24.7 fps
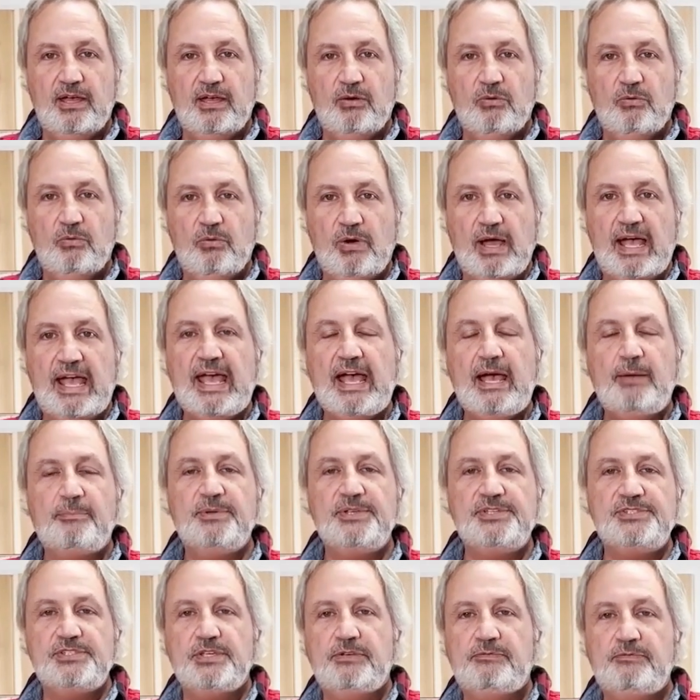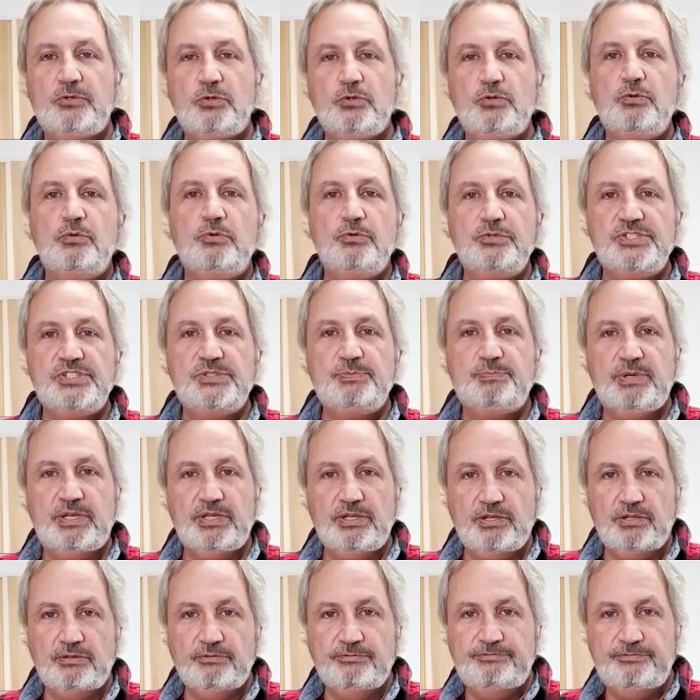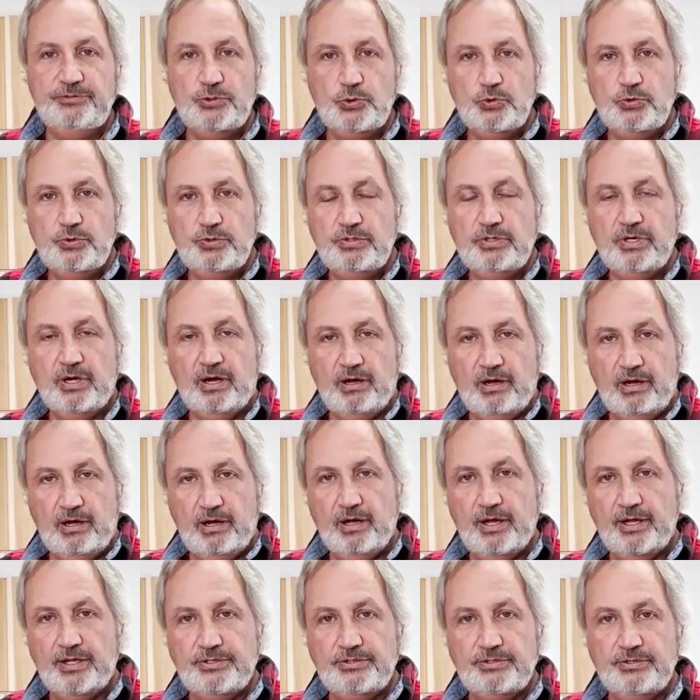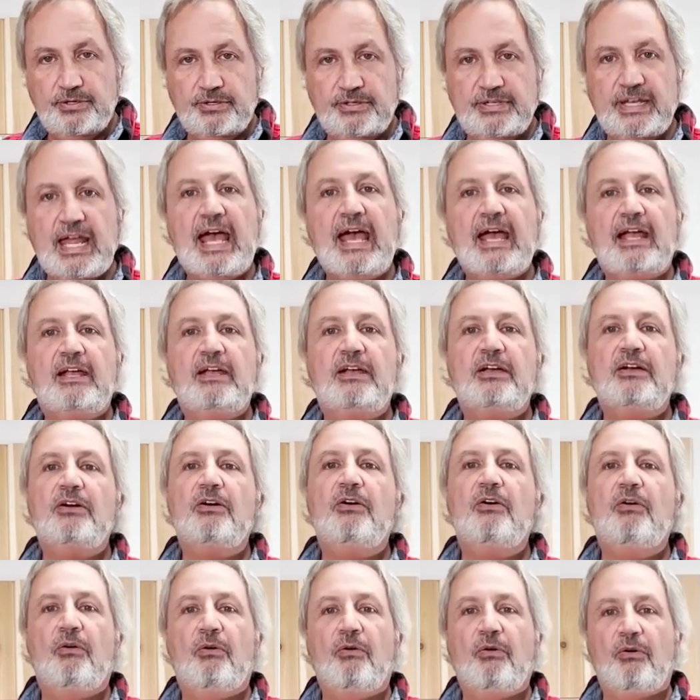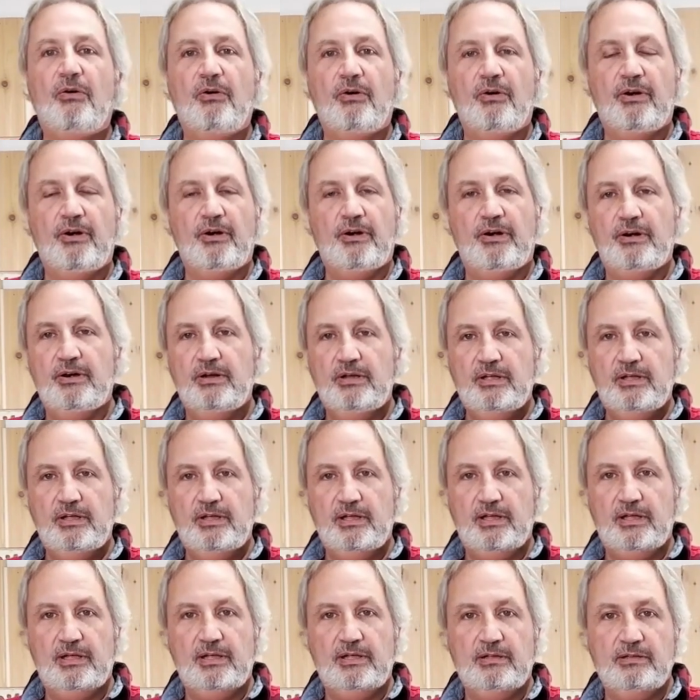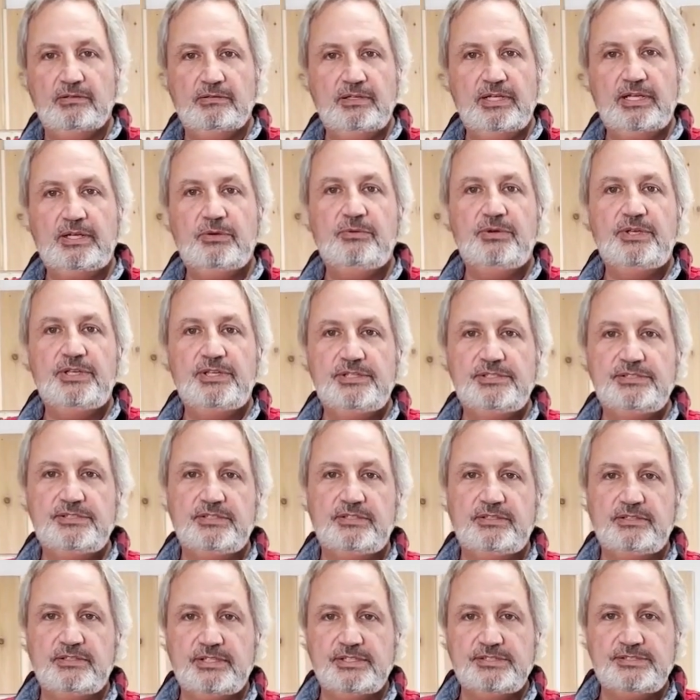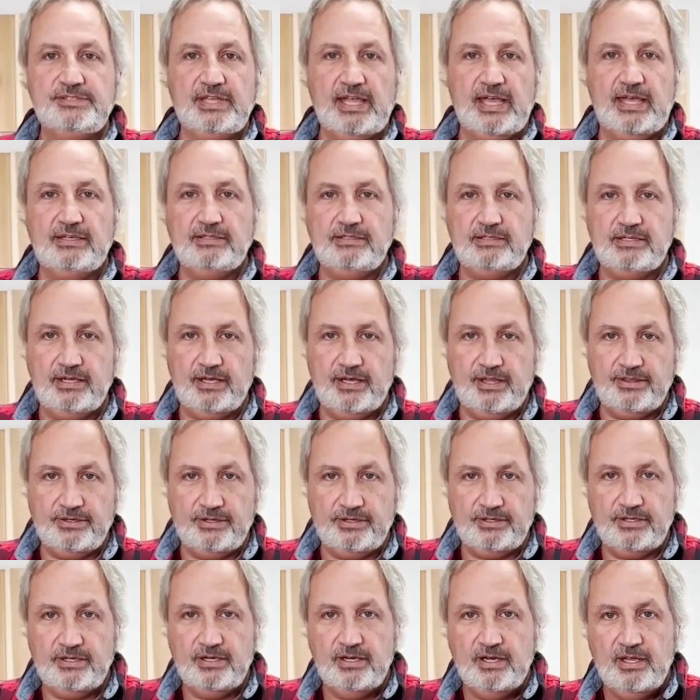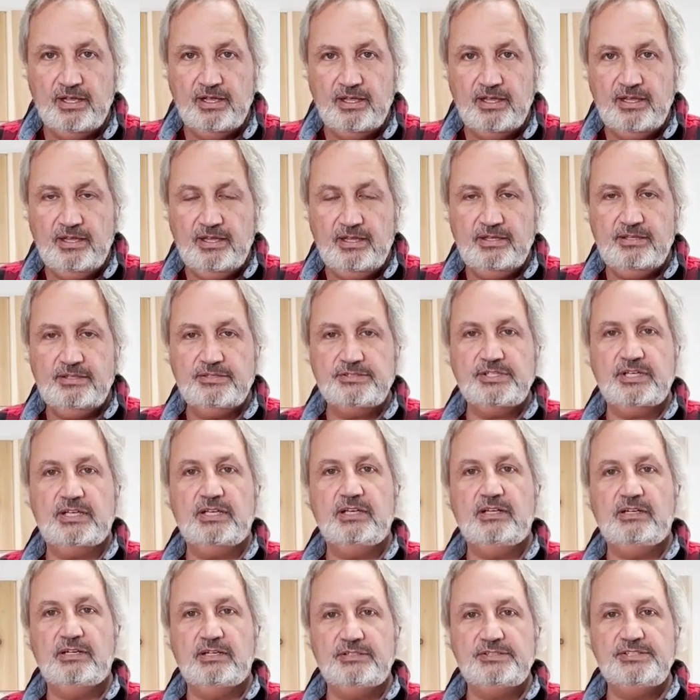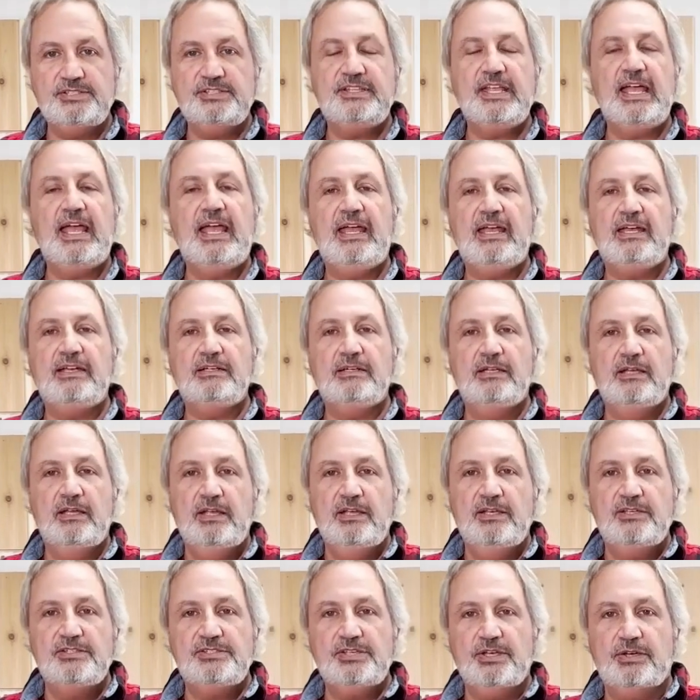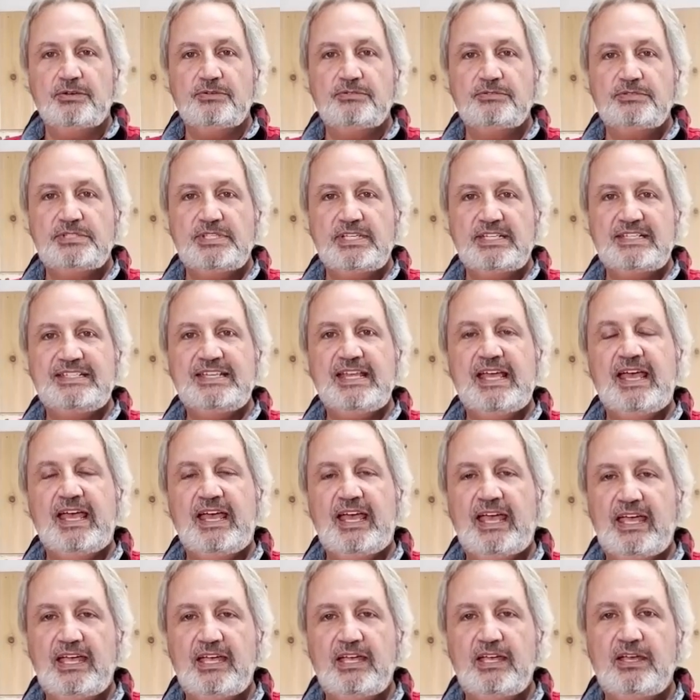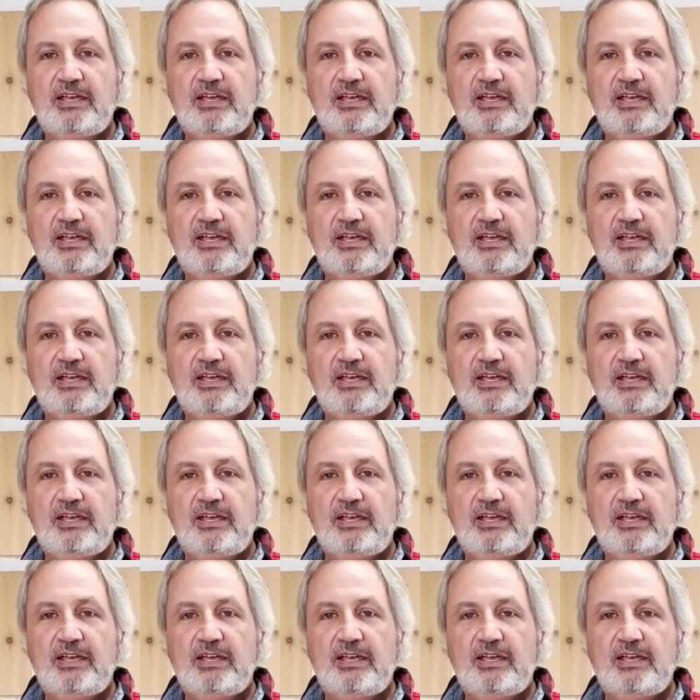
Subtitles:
what happens if you spill food on your deck or liquids and this, that, and the other. Is it gonna stain? So today